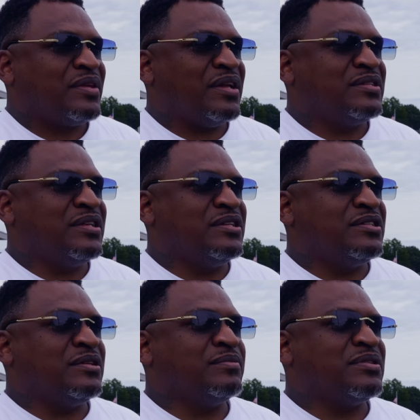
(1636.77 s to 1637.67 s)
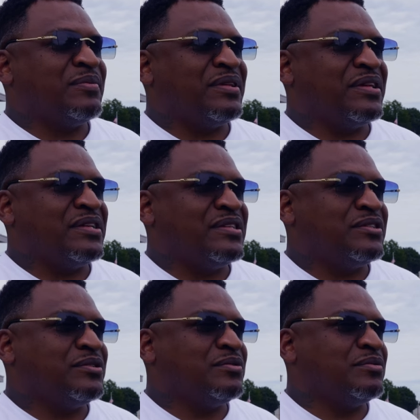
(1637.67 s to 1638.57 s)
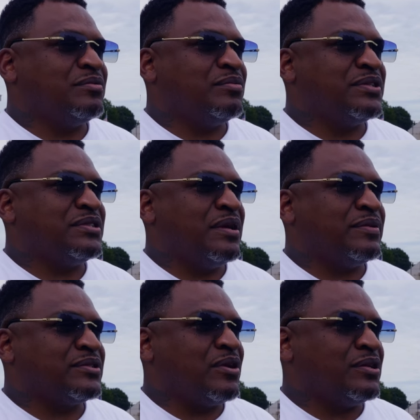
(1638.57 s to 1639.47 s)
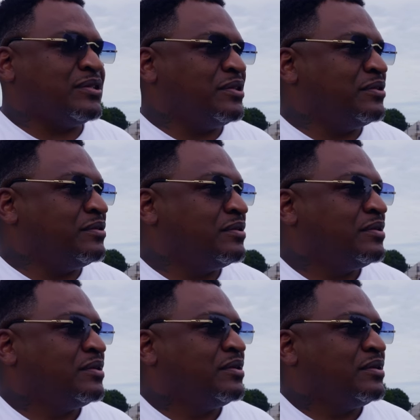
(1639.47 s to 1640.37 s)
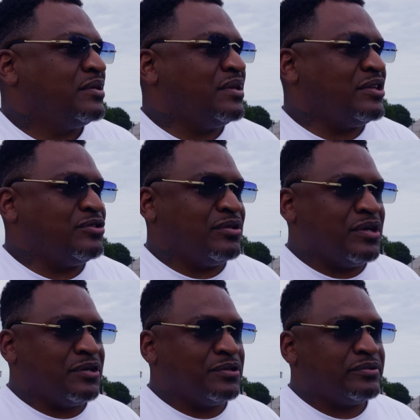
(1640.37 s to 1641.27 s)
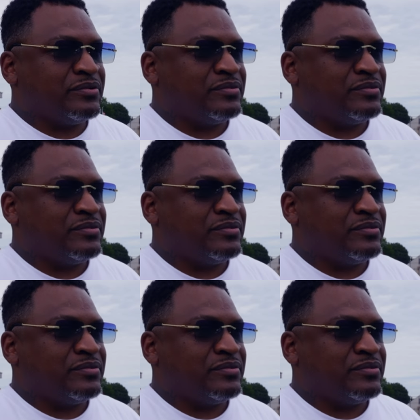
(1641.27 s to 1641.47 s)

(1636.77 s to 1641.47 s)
and teach them some of the things that you wish that was taught to you and that you learned.